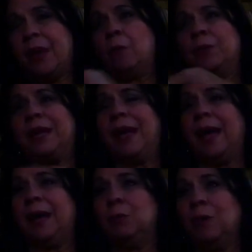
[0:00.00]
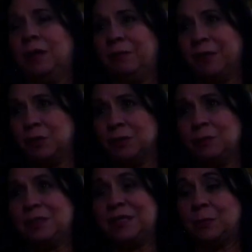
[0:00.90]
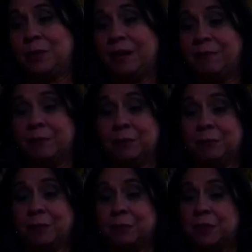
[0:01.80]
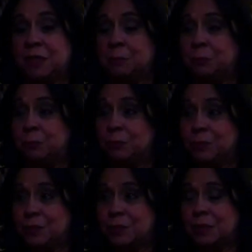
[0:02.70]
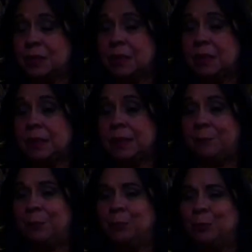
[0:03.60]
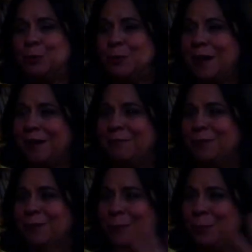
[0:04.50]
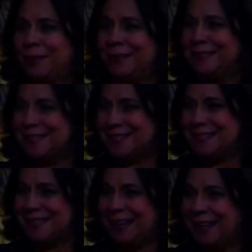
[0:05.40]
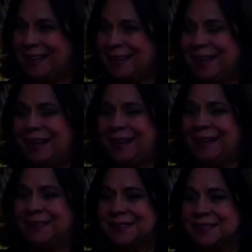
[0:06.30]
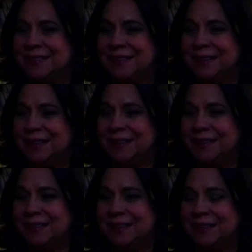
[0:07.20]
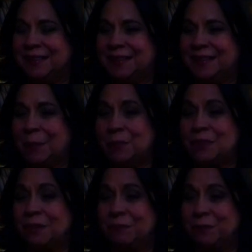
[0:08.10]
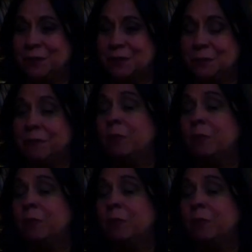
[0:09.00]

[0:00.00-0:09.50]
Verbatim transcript: that we had what eventually we said we have very, very deep roots but we also have wings and and that was our first